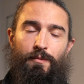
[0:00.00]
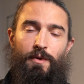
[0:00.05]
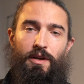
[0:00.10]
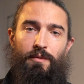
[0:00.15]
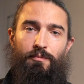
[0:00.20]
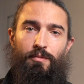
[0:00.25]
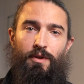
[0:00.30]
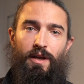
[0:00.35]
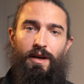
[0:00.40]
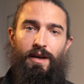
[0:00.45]

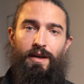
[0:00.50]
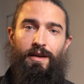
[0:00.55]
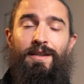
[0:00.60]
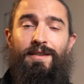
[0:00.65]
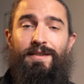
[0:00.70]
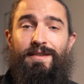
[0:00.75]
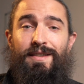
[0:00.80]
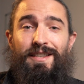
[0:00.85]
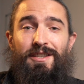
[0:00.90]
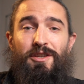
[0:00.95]
into play.
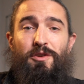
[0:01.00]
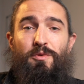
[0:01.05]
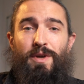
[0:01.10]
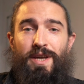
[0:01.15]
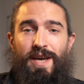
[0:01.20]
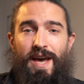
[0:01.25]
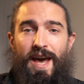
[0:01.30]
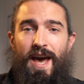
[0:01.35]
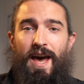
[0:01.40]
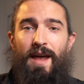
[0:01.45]
See, you
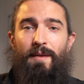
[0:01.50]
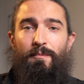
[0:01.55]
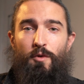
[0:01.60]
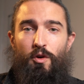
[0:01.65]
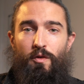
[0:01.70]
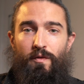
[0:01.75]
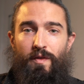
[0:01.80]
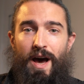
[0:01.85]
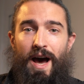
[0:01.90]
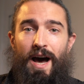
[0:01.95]
can
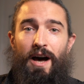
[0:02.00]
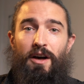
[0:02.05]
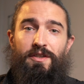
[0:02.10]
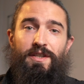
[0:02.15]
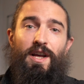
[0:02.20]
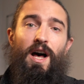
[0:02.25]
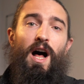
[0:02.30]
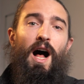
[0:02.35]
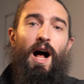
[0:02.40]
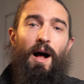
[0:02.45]
move the house
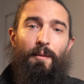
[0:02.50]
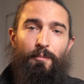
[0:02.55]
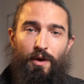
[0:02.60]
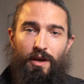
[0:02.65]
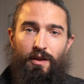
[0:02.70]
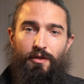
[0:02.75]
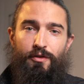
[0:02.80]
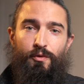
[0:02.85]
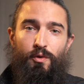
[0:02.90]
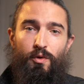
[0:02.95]
up
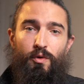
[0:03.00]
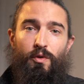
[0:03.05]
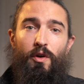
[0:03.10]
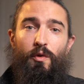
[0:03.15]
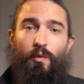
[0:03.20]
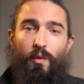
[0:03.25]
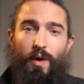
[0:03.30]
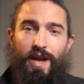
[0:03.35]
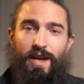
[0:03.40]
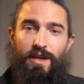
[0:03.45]
through
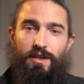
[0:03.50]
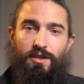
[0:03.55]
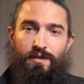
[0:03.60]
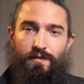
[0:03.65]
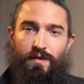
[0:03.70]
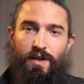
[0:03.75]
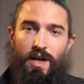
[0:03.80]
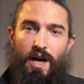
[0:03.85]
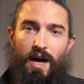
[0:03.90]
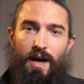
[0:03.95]
the range
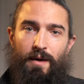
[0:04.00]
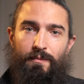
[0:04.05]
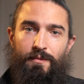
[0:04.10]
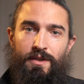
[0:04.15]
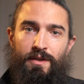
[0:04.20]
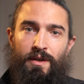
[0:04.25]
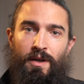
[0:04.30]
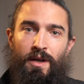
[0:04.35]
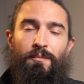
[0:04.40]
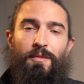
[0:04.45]
of
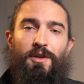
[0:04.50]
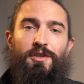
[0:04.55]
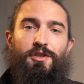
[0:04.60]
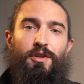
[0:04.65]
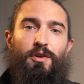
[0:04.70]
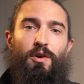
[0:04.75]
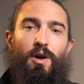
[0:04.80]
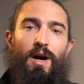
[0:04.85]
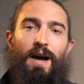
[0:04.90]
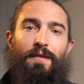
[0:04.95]
comps, but
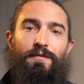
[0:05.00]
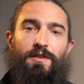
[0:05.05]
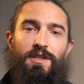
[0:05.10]
you don't have to